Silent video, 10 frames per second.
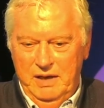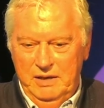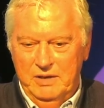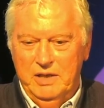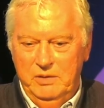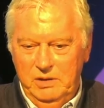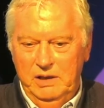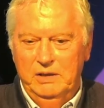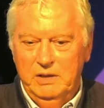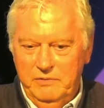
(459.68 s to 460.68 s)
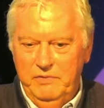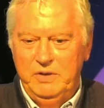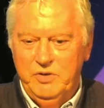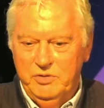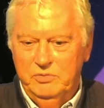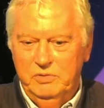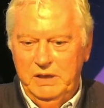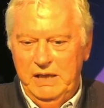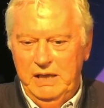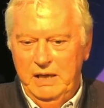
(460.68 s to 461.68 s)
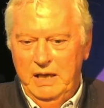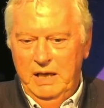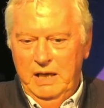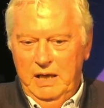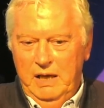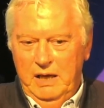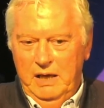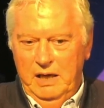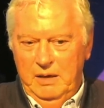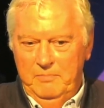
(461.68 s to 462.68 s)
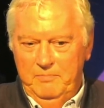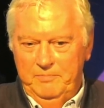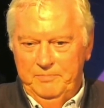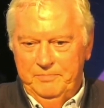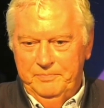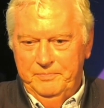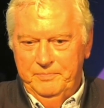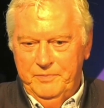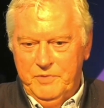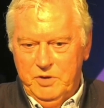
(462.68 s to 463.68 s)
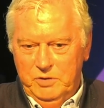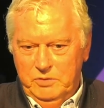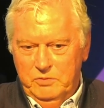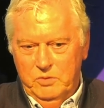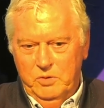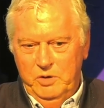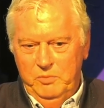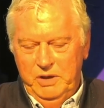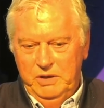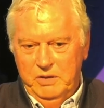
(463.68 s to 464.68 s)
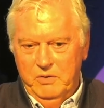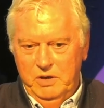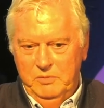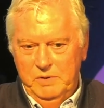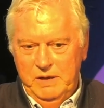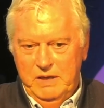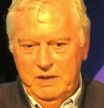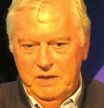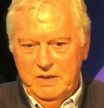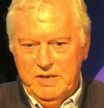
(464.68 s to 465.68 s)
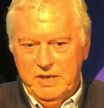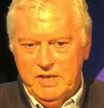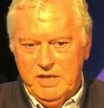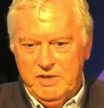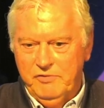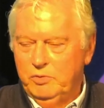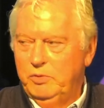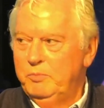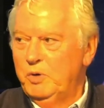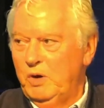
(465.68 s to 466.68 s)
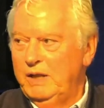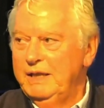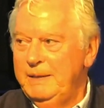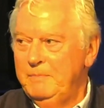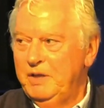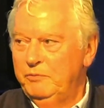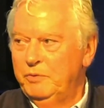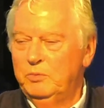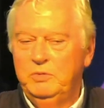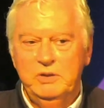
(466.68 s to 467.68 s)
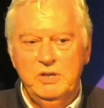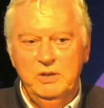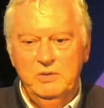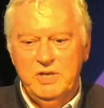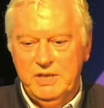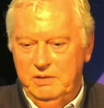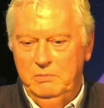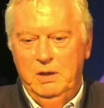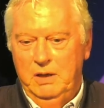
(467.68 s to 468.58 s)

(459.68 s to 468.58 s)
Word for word: in a totally unconventional way. Um, John and Rory have been incredibly successful with Pirelli in Formula 2, so